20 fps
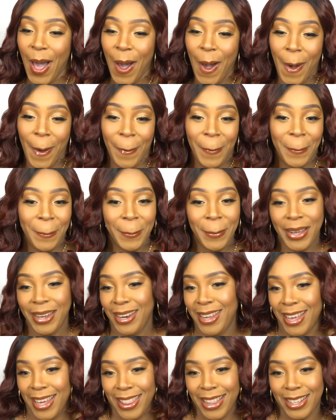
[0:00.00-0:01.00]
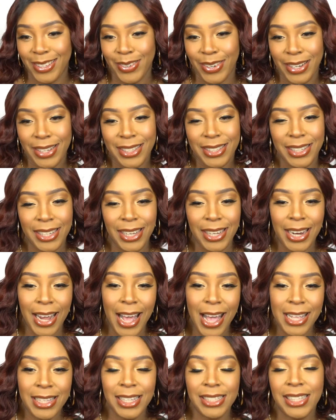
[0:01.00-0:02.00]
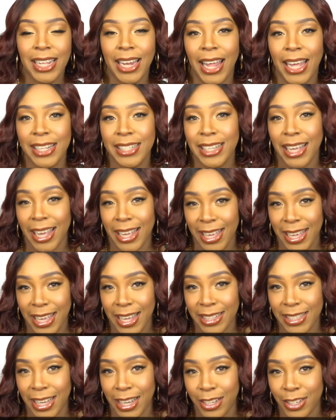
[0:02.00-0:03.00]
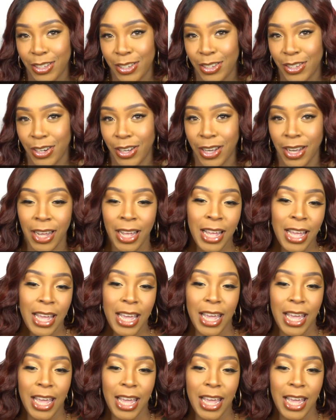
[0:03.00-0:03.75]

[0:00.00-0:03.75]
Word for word: Um, but yeah, that's what I see it as. It's a light yaki hair texture.